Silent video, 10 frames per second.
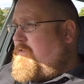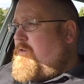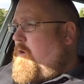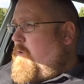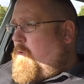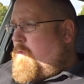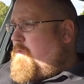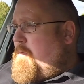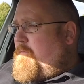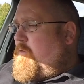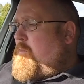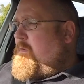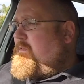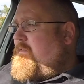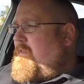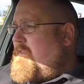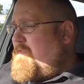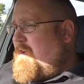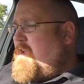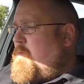you got all the performance
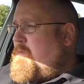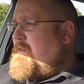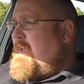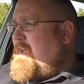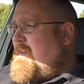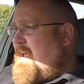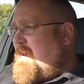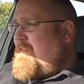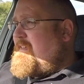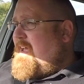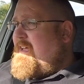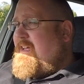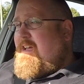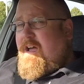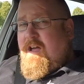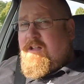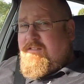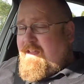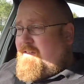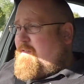that you would need and it's at a
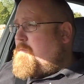decent